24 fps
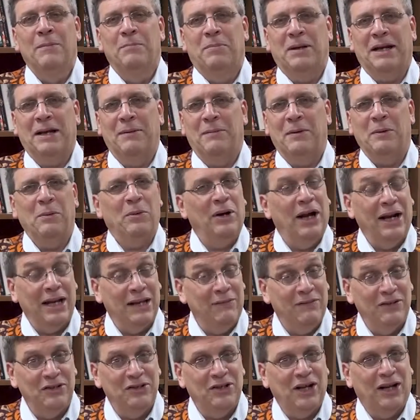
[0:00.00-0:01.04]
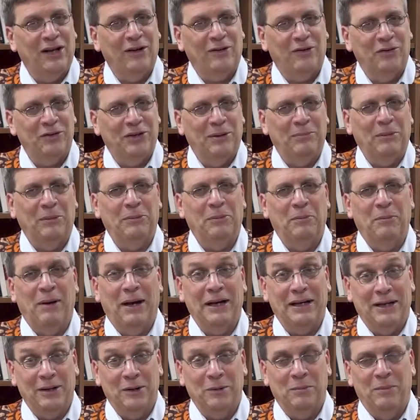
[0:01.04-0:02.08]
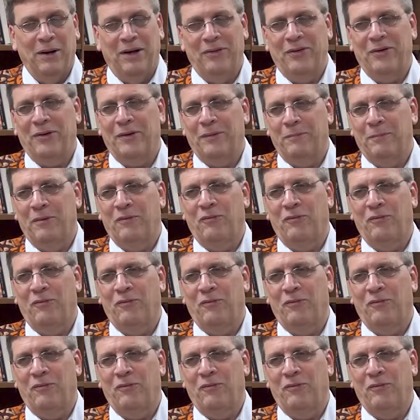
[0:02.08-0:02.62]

But uh, we were not evangelicals. I remember my dear mother